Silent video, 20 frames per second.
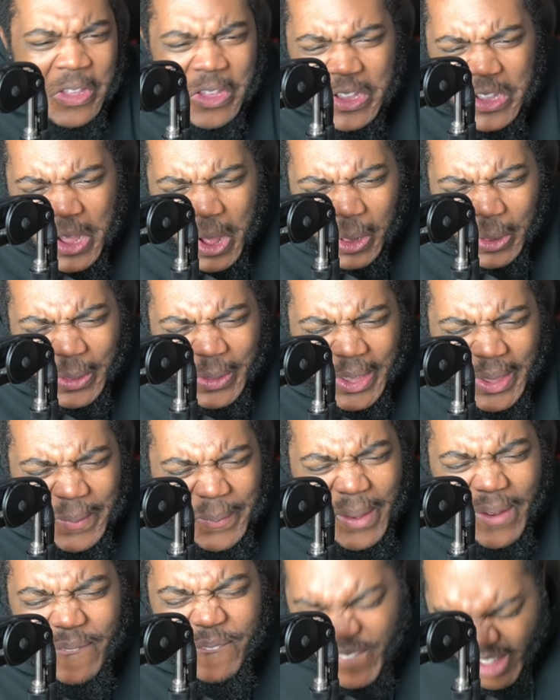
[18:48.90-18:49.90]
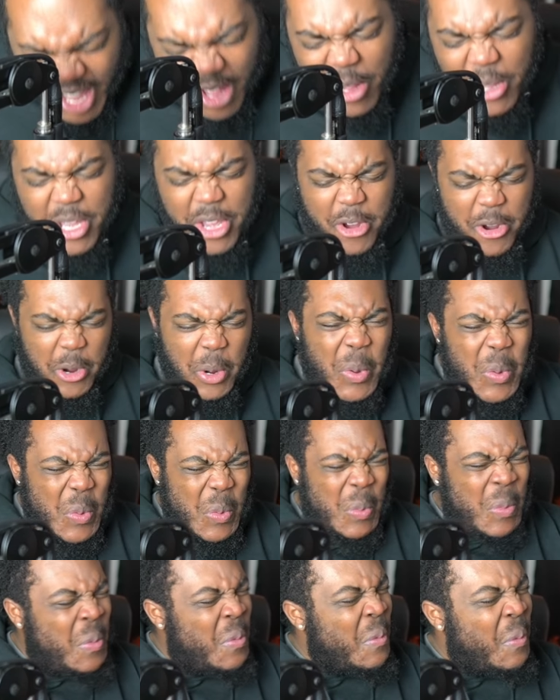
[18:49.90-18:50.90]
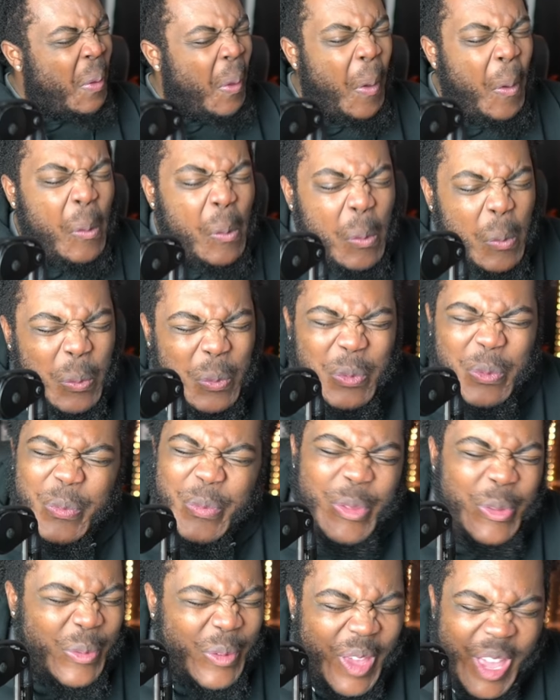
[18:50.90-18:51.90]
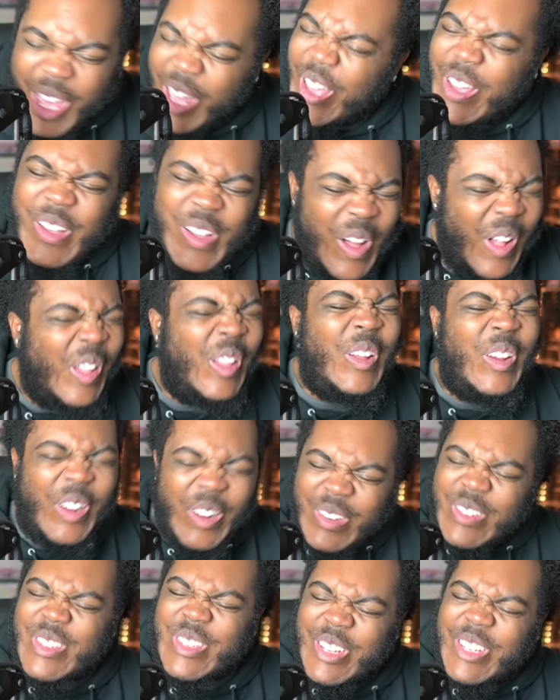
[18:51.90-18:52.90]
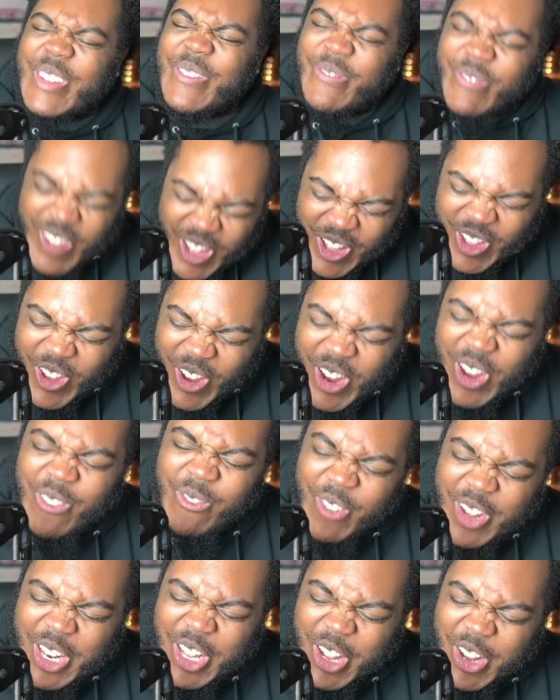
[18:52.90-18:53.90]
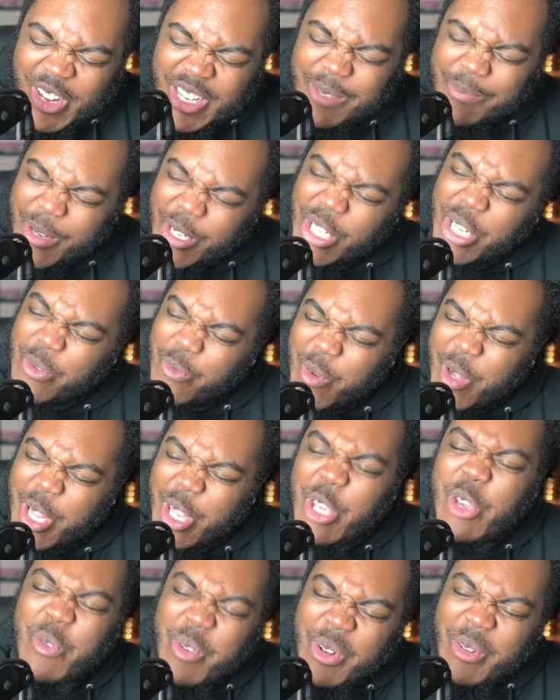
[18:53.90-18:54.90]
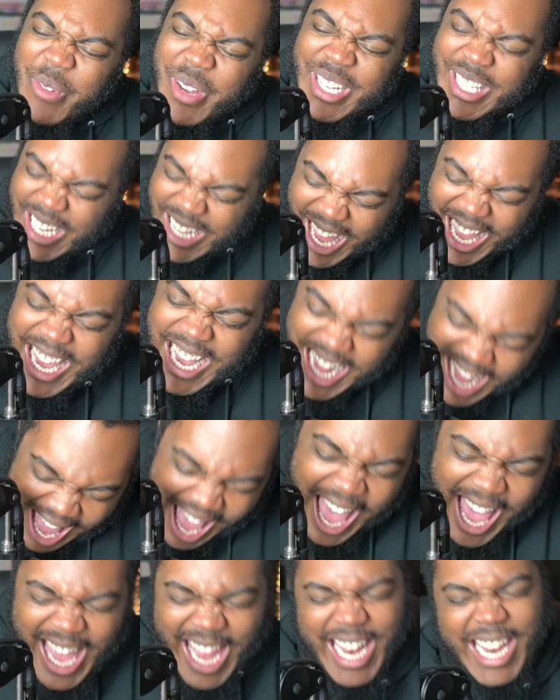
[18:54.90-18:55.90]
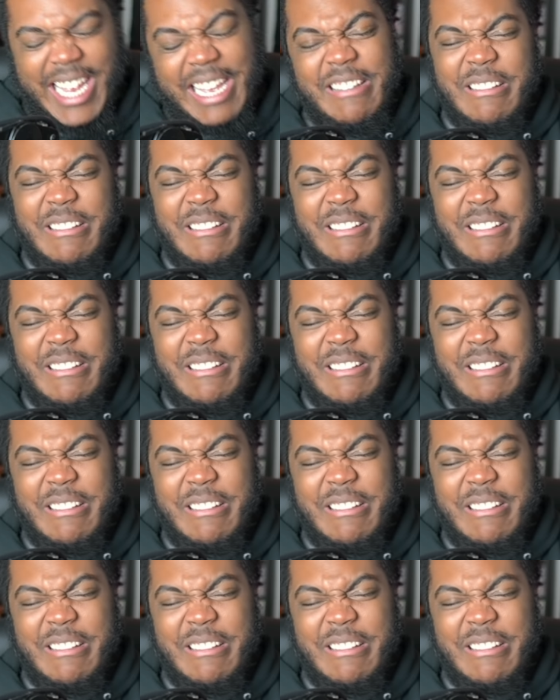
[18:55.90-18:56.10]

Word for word: calling him a failure. Ooh, you can't call her son a failure in front of her, especially when you were the reason that he died.